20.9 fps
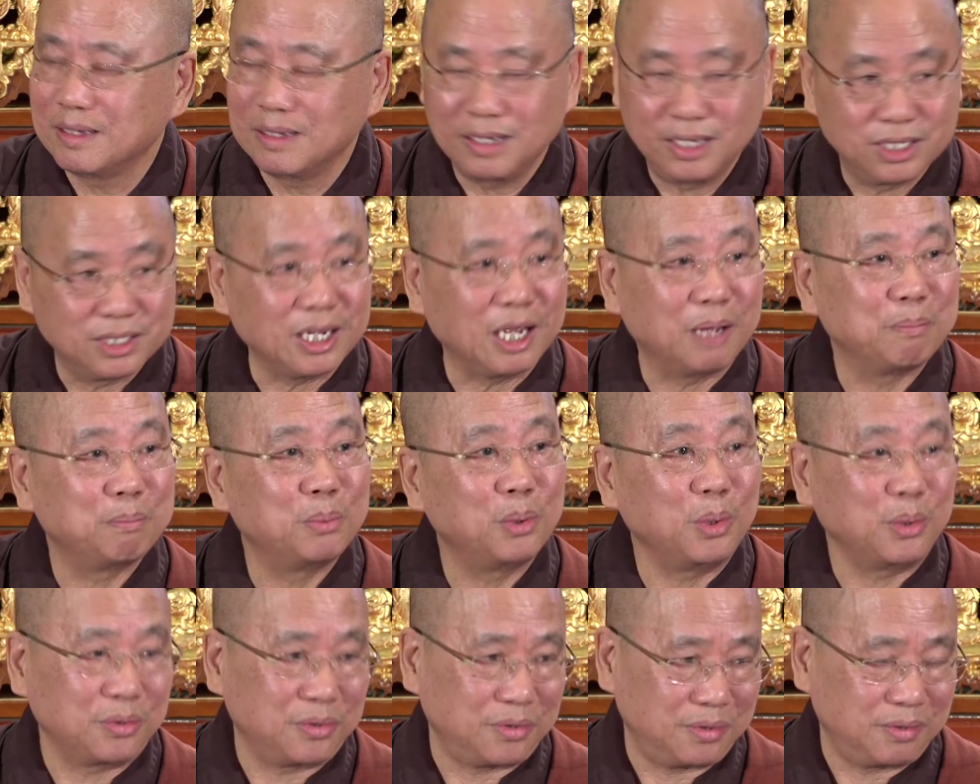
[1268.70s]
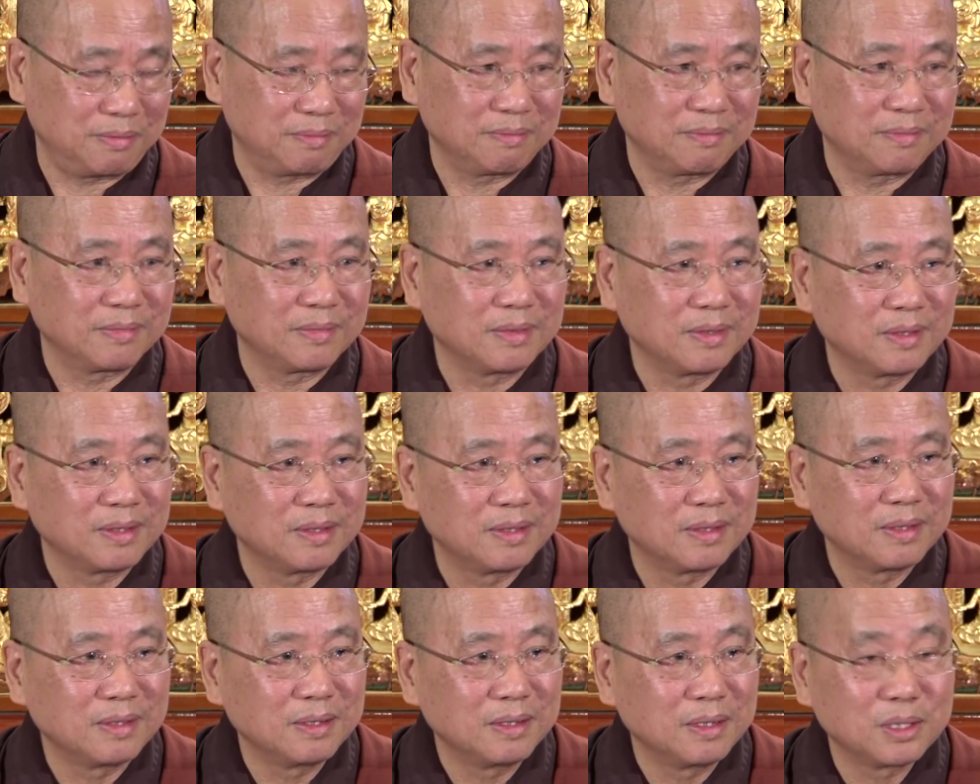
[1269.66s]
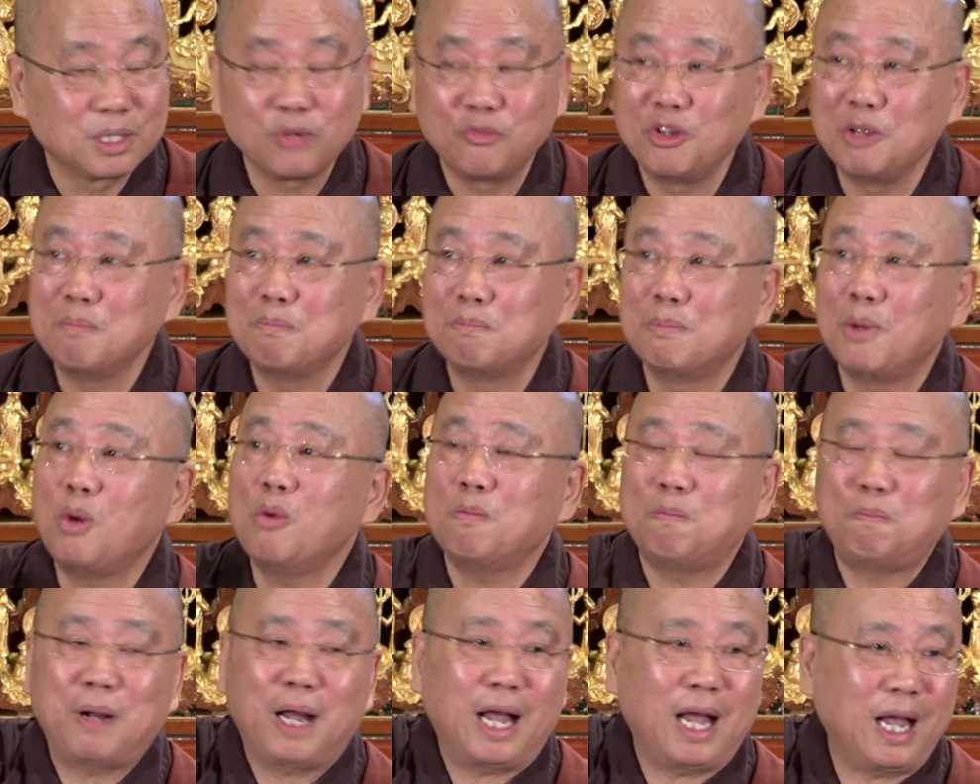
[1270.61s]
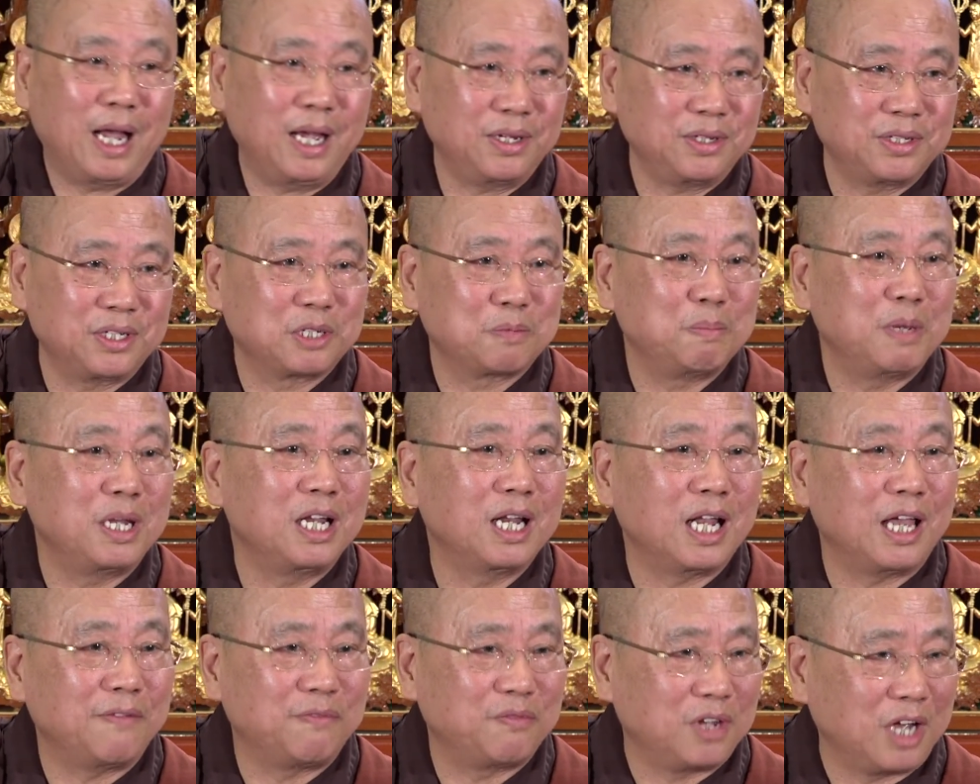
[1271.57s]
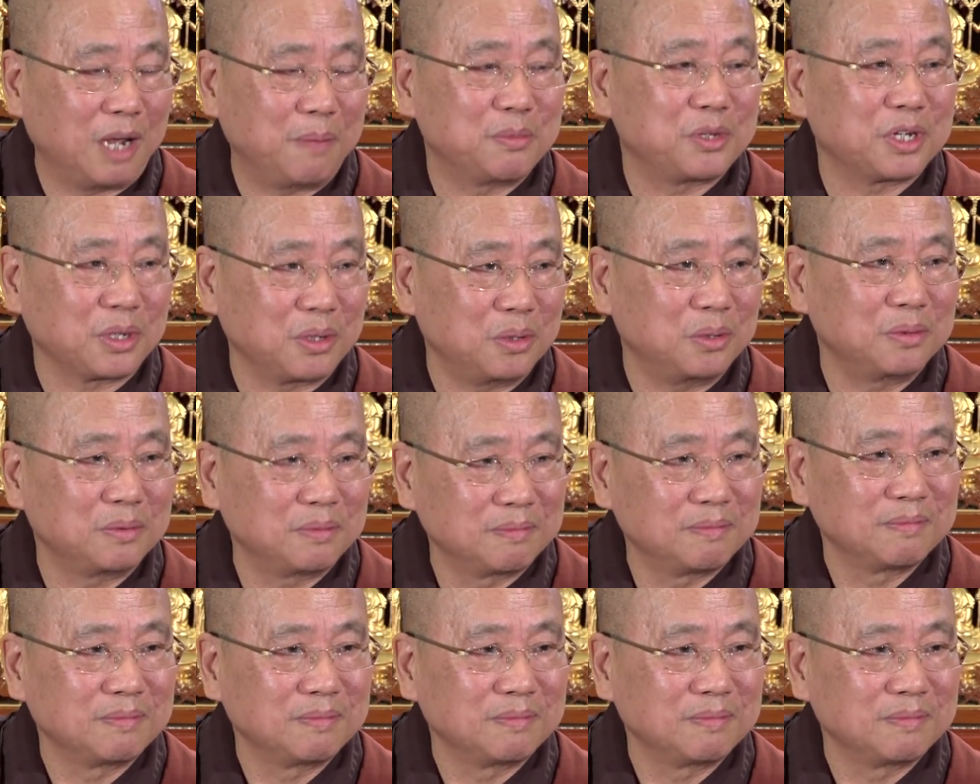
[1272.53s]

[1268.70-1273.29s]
is at birth. The remote past is many lifetimes ago.